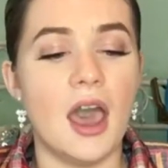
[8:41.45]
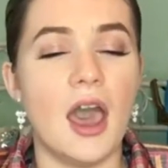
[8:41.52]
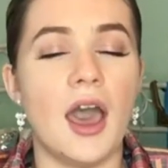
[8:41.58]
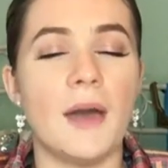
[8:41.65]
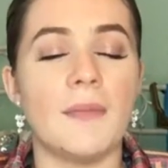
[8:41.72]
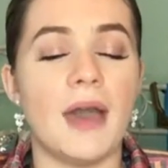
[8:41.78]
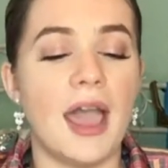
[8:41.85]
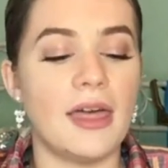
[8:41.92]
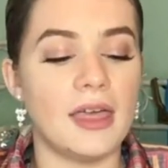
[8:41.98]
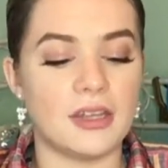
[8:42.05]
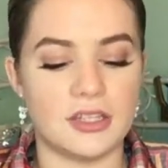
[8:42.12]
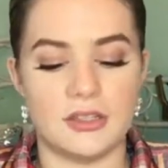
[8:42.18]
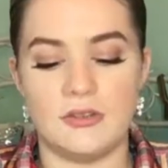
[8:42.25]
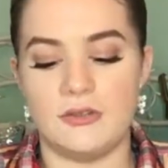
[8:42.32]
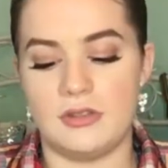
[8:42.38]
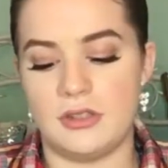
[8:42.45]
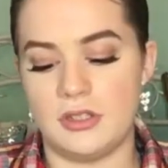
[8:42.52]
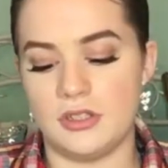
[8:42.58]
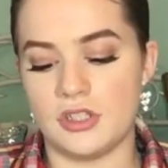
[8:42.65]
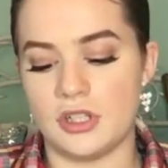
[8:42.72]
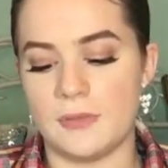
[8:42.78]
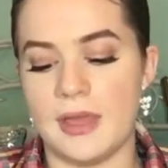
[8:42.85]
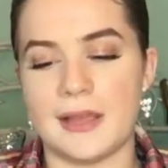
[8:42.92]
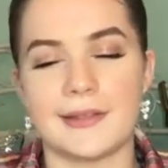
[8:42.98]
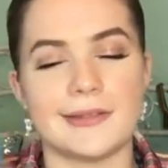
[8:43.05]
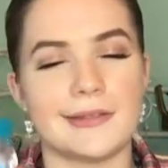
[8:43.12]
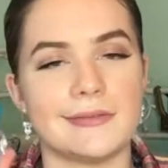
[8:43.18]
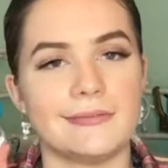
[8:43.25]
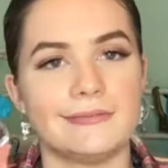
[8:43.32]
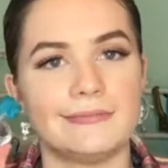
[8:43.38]
I like to use the Germex
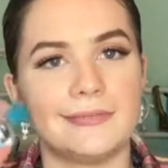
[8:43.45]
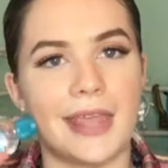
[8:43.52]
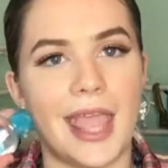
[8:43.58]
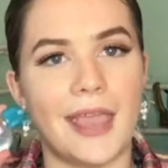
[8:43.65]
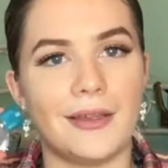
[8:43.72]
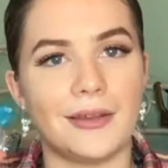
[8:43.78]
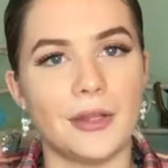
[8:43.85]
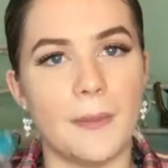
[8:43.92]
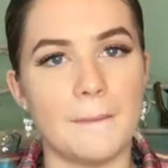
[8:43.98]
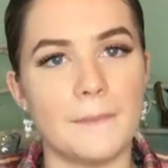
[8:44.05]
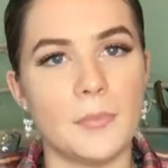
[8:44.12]
hand